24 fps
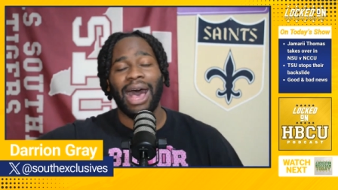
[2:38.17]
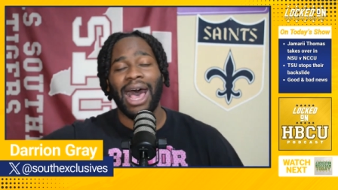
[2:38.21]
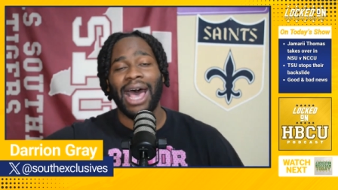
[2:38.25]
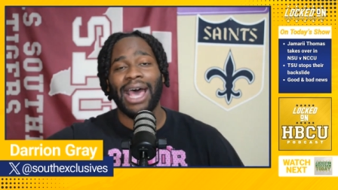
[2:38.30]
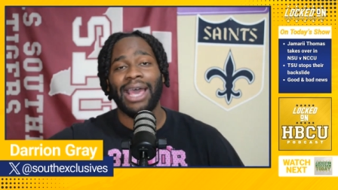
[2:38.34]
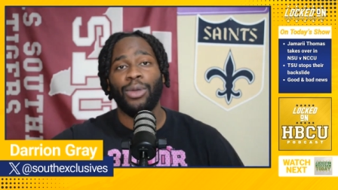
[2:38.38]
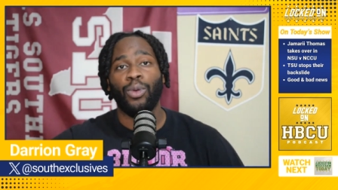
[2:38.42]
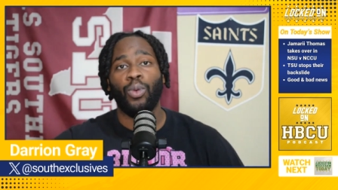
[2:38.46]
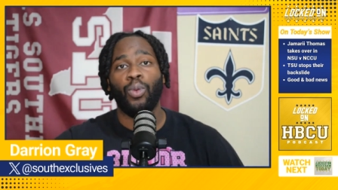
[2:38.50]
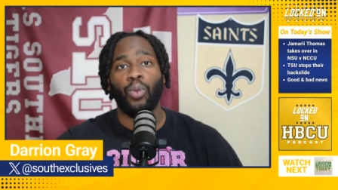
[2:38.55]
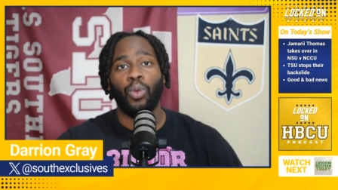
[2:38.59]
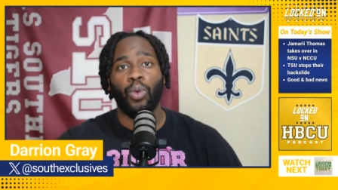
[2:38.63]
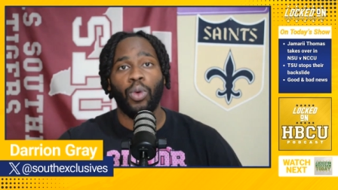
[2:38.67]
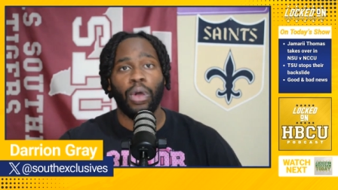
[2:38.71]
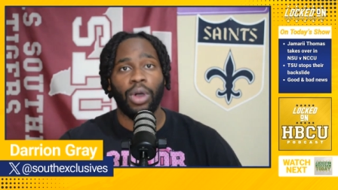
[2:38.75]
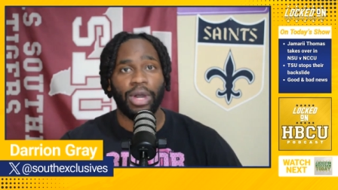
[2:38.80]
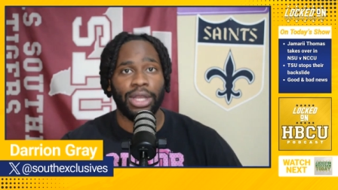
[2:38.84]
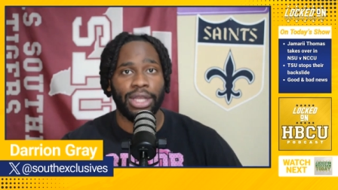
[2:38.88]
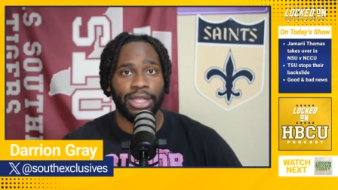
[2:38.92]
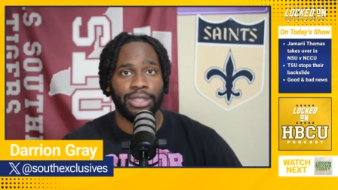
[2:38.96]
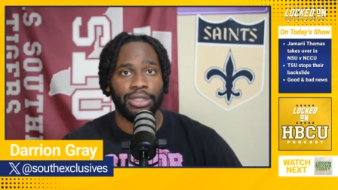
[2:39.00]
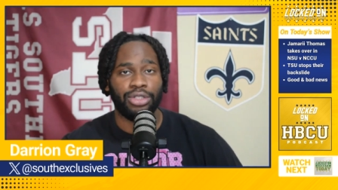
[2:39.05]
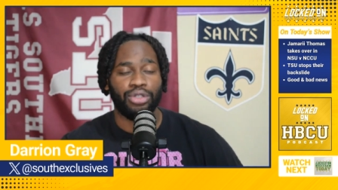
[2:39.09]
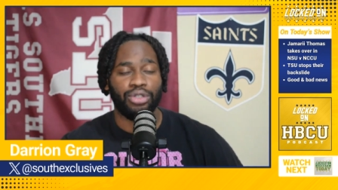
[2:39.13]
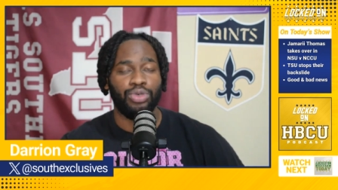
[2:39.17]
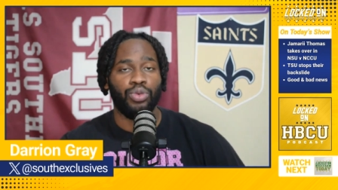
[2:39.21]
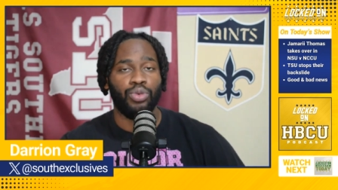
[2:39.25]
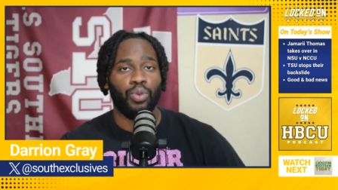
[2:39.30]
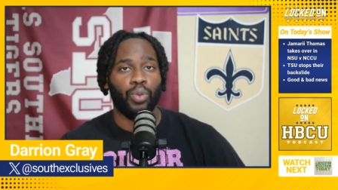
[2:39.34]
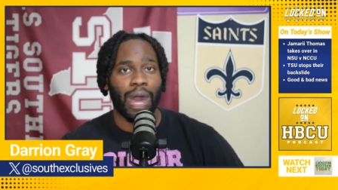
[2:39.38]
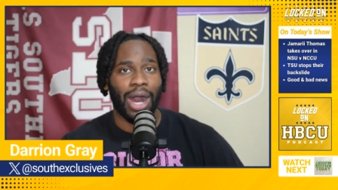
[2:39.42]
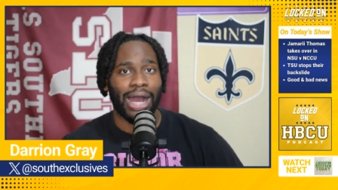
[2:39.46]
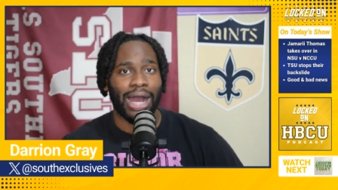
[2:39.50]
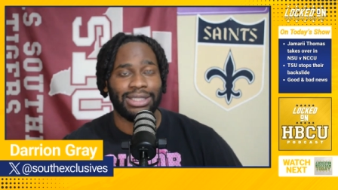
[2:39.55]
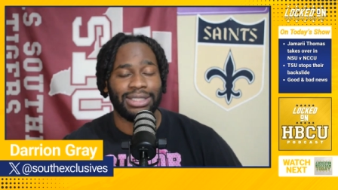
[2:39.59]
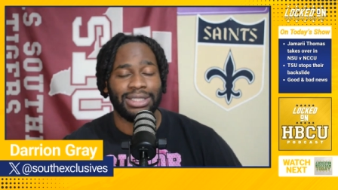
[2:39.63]
I wanted to
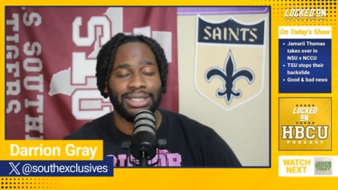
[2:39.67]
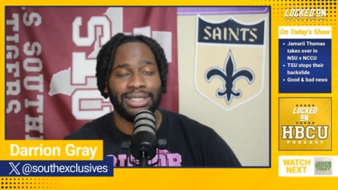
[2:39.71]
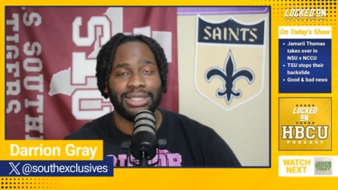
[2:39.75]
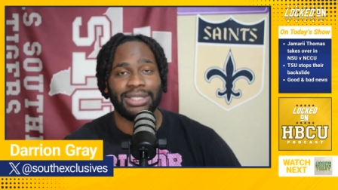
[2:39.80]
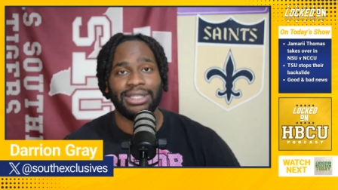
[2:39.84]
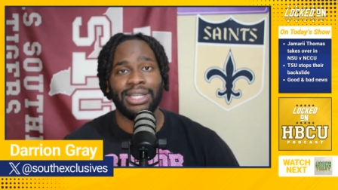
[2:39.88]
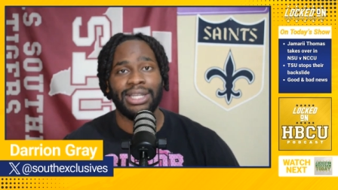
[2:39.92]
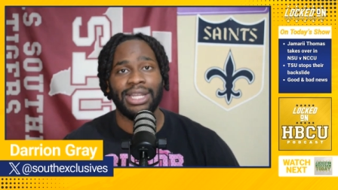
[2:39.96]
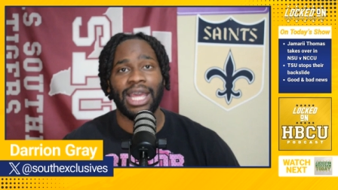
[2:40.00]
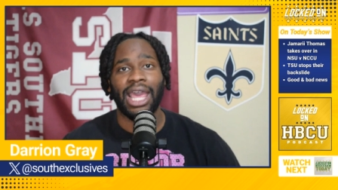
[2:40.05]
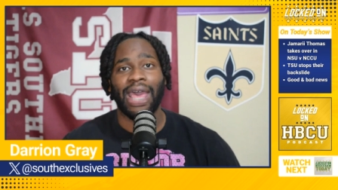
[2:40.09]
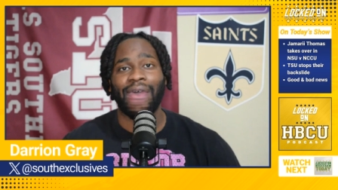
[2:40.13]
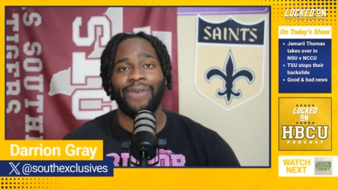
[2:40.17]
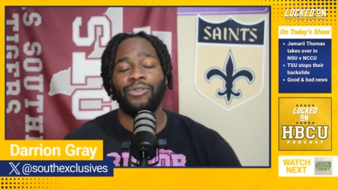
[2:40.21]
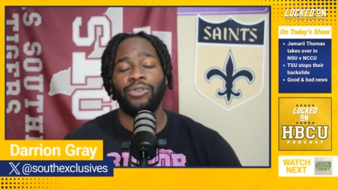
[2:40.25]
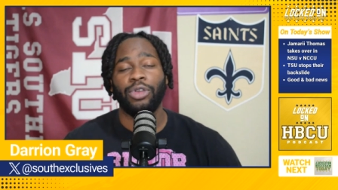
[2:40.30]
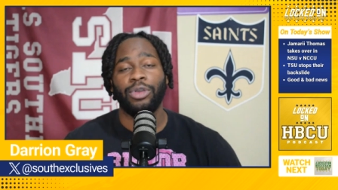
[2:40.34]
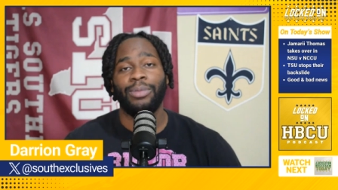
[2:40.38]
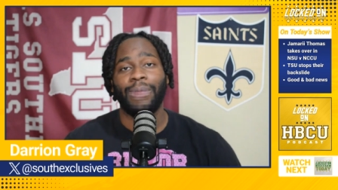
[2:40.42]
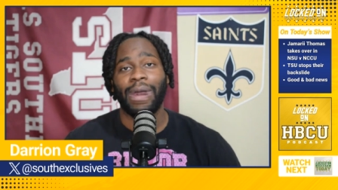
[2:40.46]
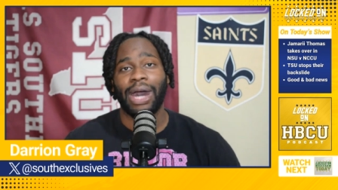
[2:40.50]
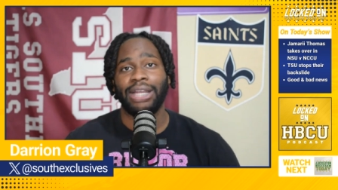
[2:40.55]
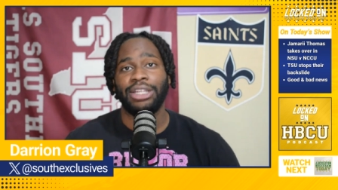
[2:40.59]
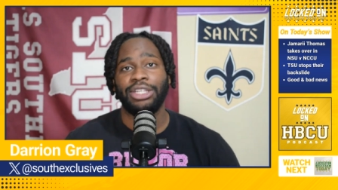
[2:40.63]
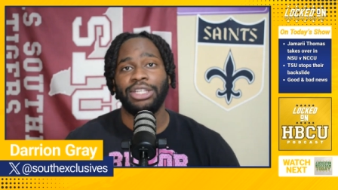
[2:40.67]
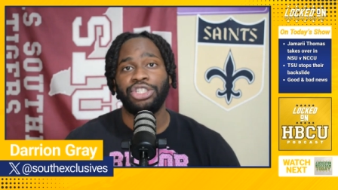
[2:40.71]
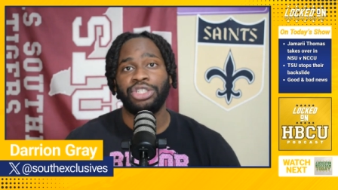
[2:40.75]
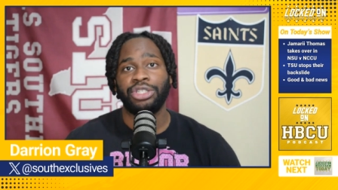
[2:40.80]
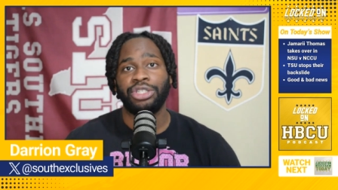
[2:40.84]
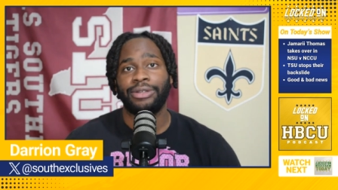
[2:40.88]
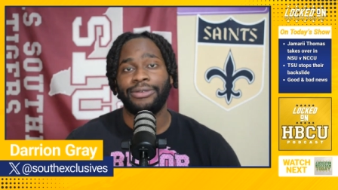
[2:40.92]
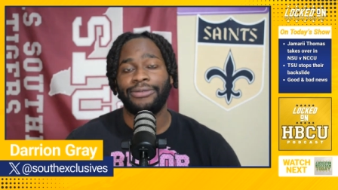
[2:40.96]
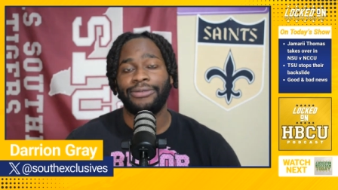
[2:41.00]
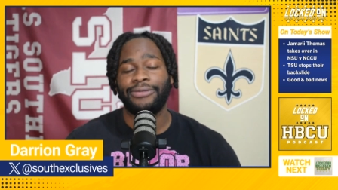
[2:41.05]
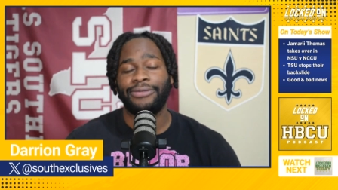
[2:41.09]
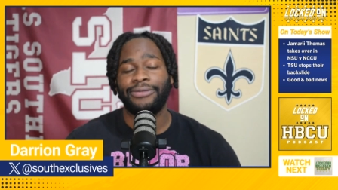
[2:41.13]
watch this, and everybody
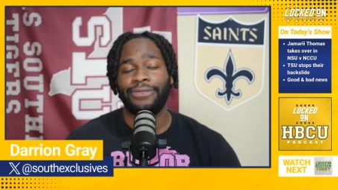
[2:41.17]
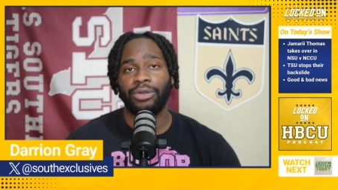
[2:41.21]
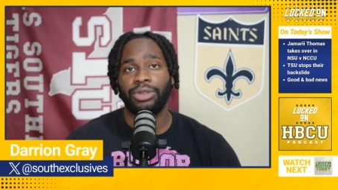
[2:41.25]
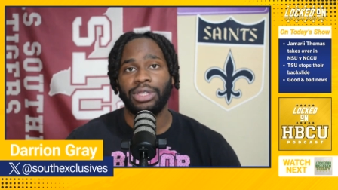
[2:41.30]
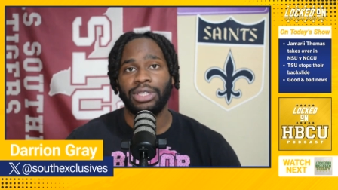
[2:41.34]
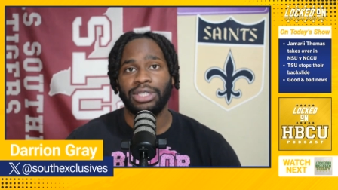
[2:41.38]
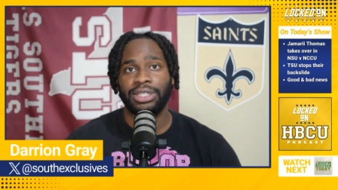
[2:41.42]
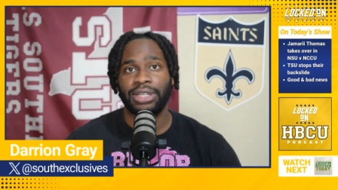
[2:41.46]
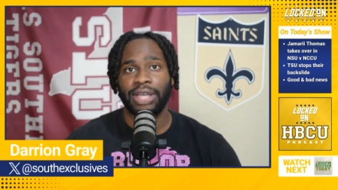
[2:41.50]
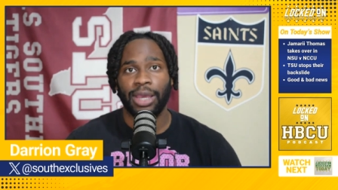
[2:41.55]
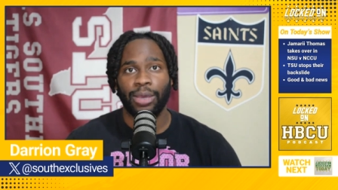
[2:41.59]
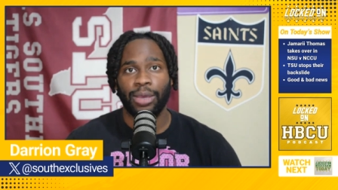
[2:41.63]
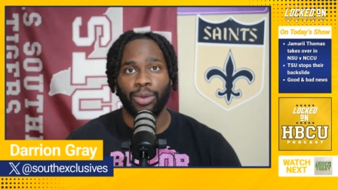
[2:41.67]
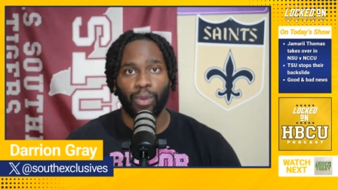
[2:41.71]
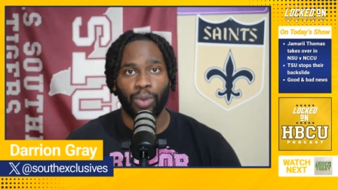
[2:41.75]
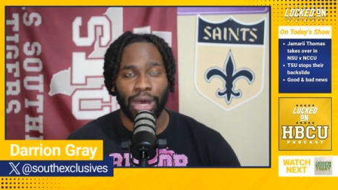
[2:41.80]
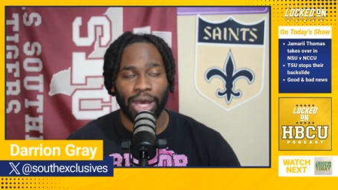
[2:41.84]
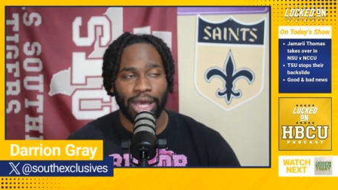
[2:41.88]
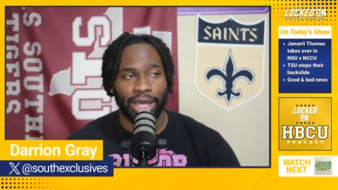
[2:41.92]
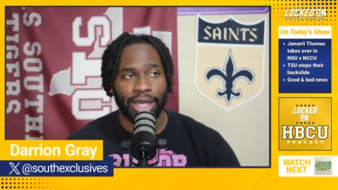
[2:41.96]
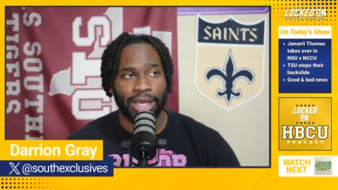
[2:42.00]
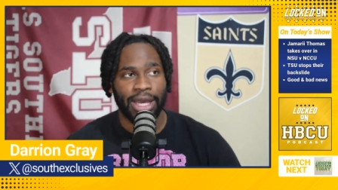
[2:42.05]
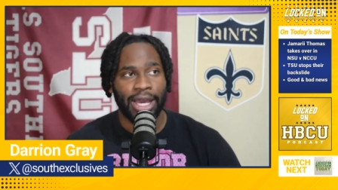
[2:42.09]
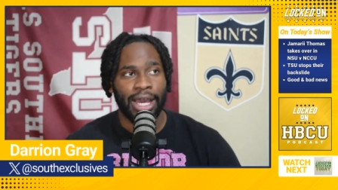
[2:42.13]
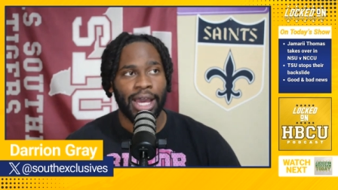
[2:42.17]
should have felt the same way.